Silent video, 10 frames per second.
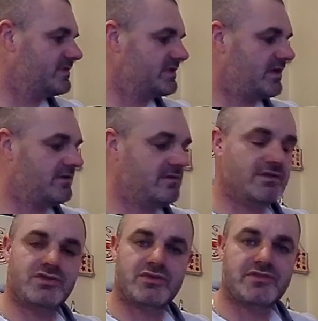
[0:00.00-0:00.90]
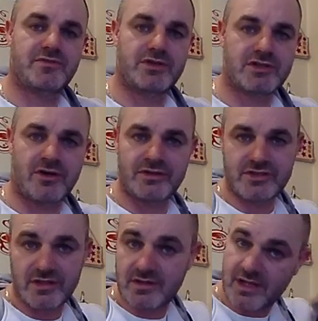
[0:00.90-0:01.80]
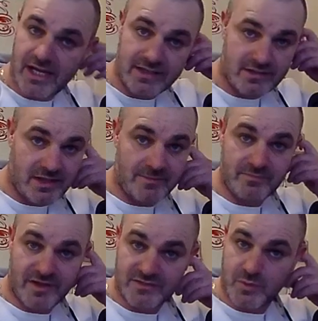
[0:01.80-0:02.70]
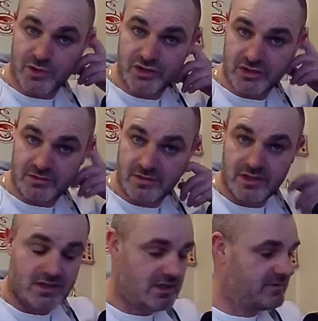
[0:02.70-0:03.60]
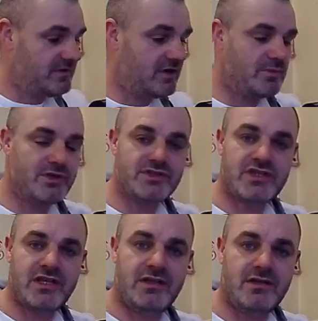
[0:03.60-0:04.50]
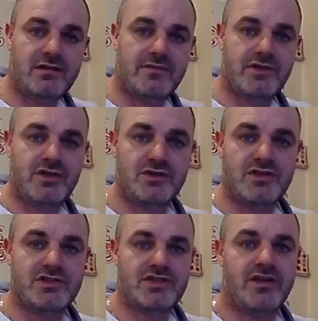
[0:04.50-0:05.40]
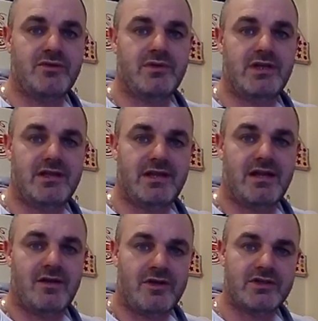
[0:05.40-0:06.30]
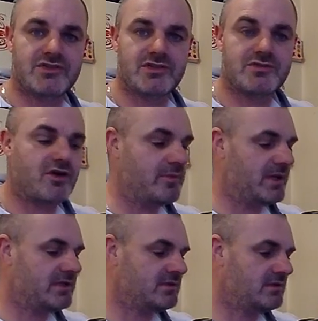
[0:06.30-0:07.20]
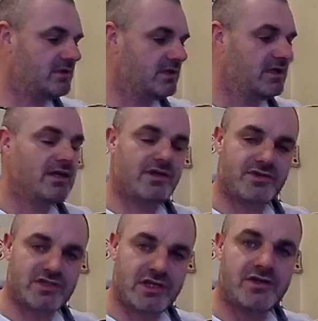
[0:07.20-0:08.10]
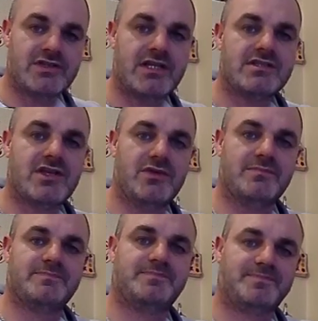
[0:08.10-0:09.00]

So enjoy this footage guys, and thanks for watching. If you like what you see, if you're new to the channel, hit that like and subscribe button, and I'll see you guys again soon.